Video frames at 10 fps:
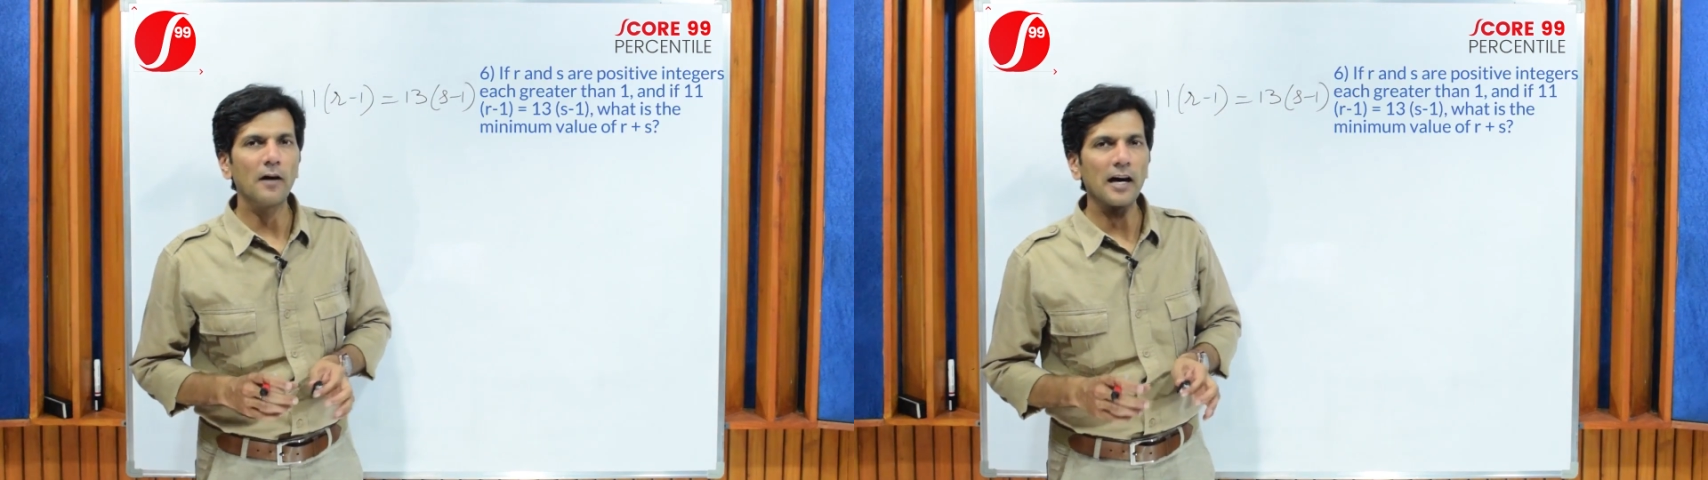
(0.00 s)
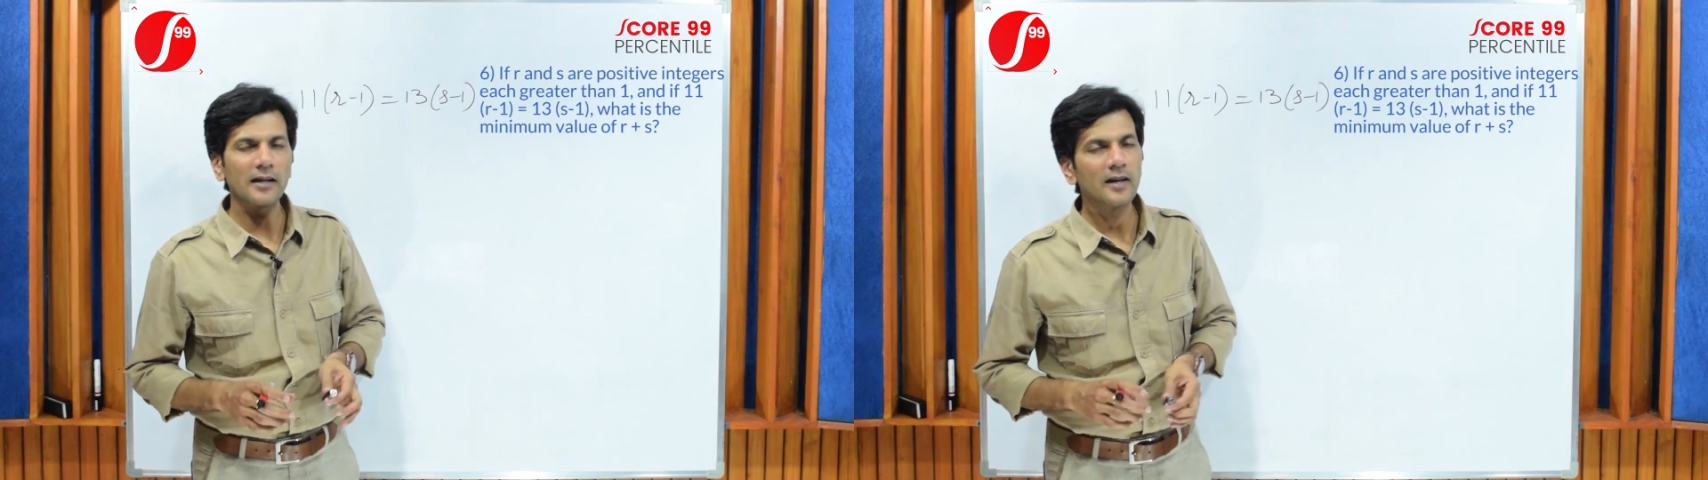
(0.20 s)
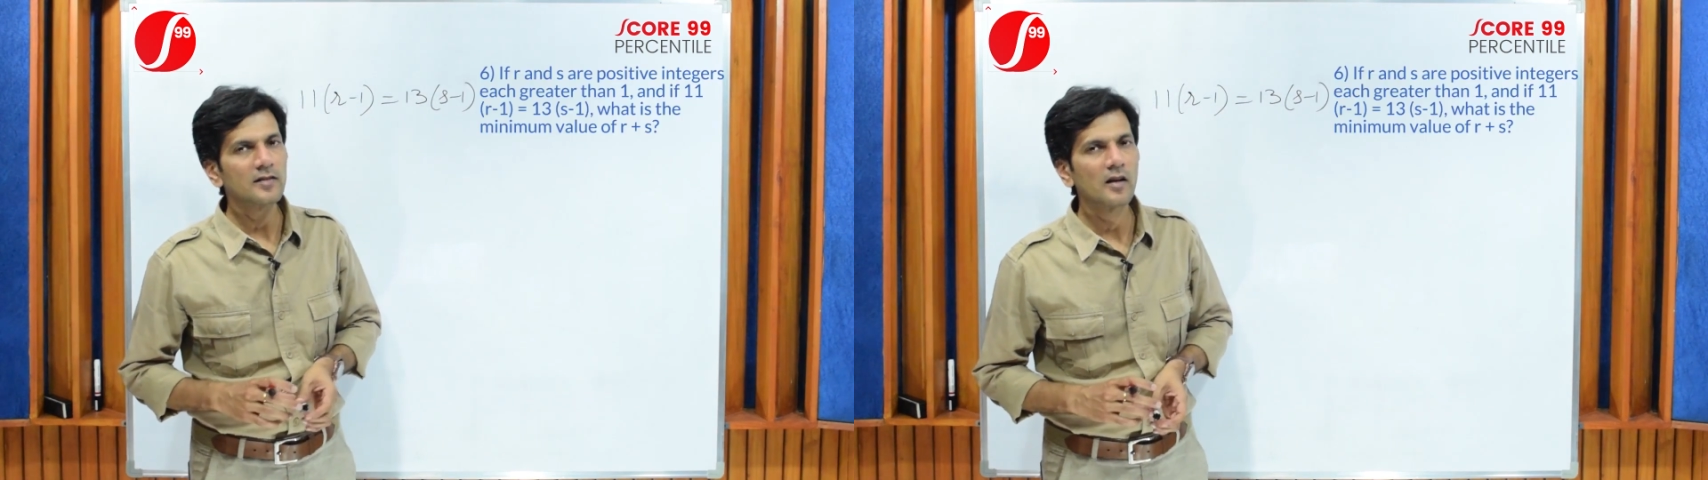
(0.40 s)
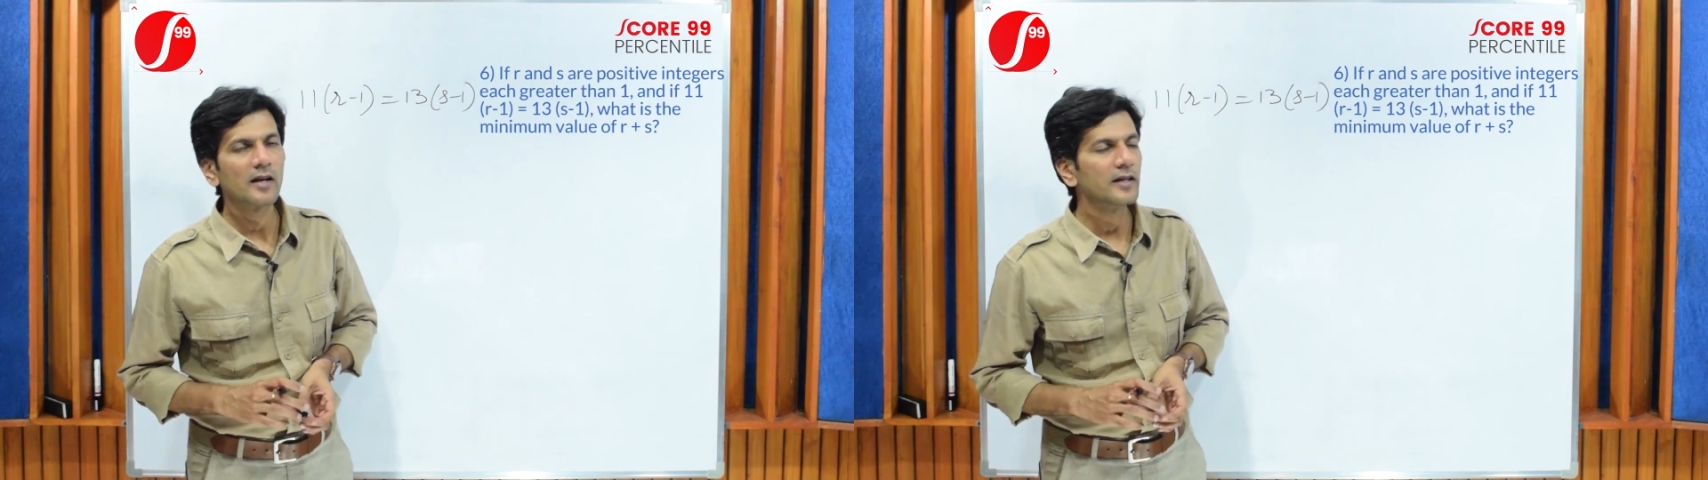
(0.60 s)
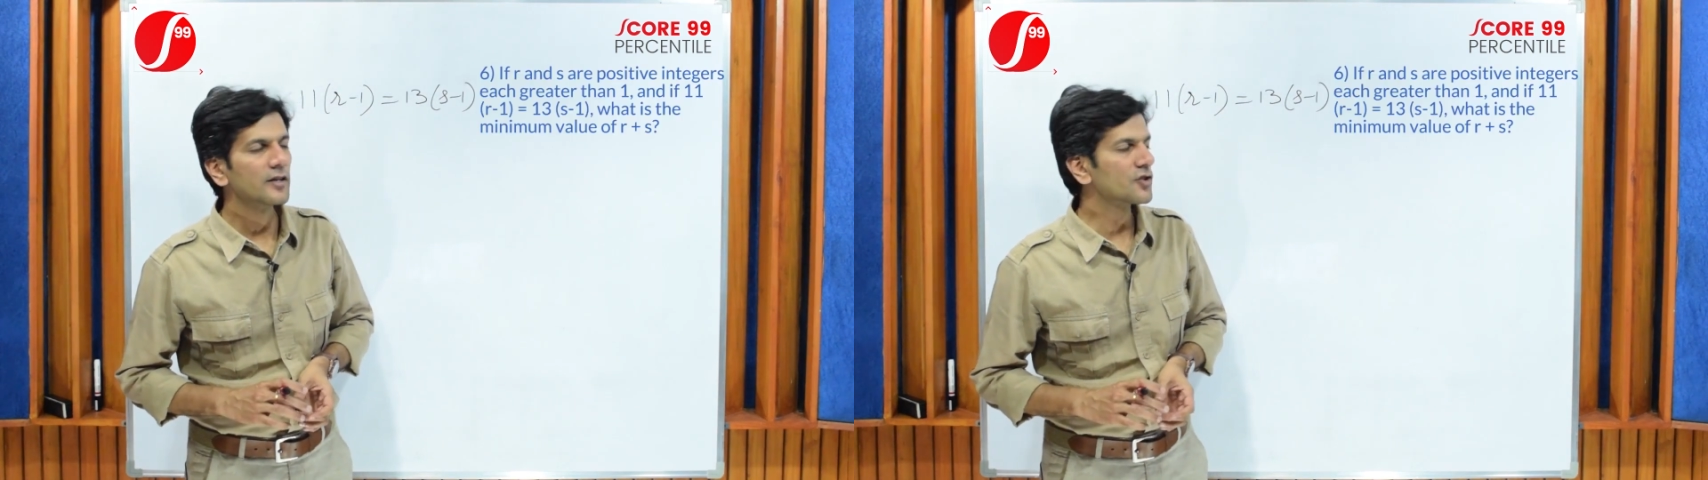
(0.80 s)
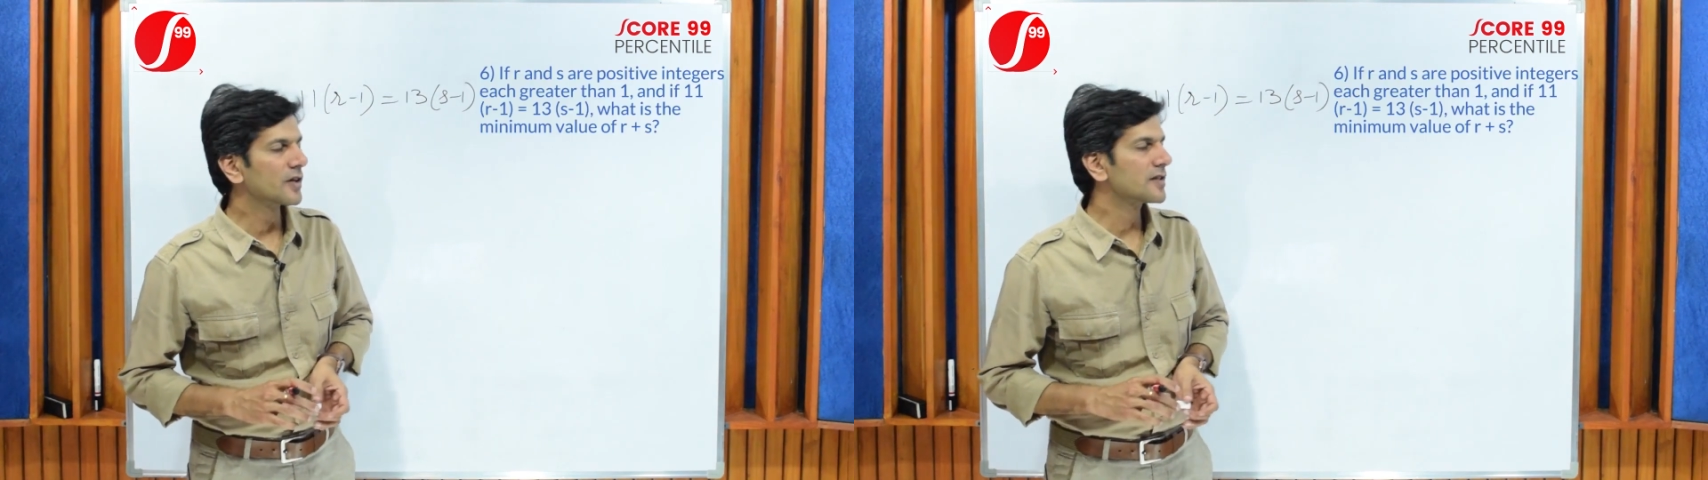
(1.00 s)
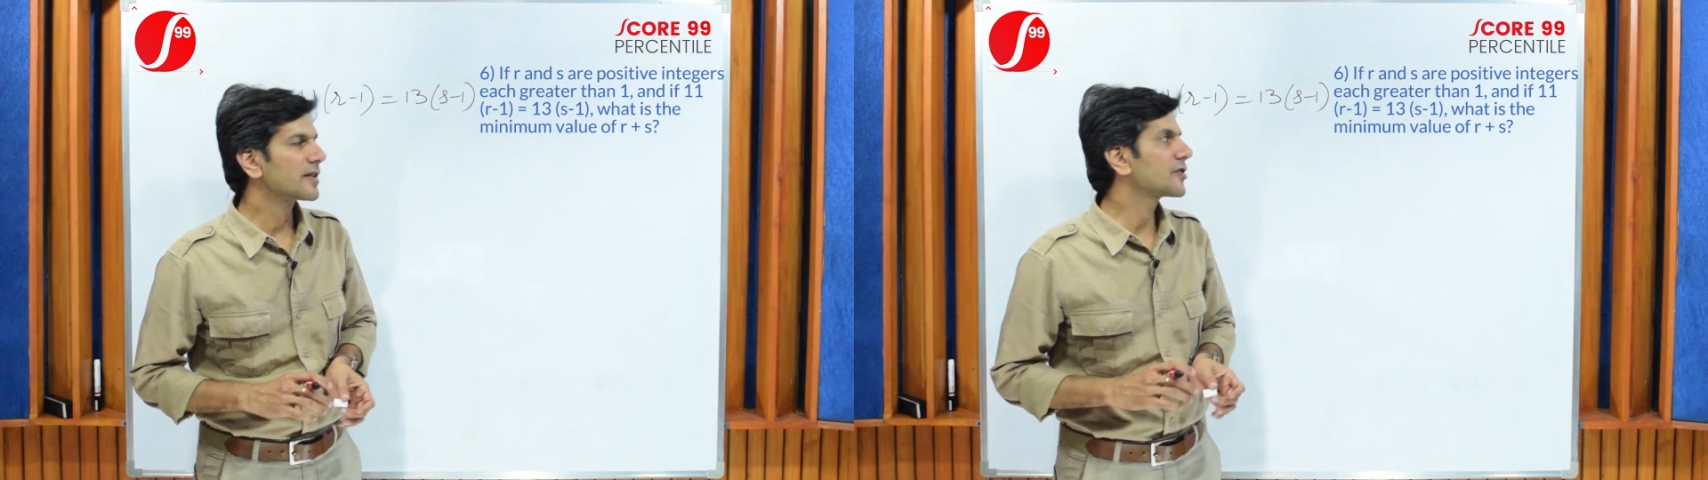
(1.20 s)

R and S are integers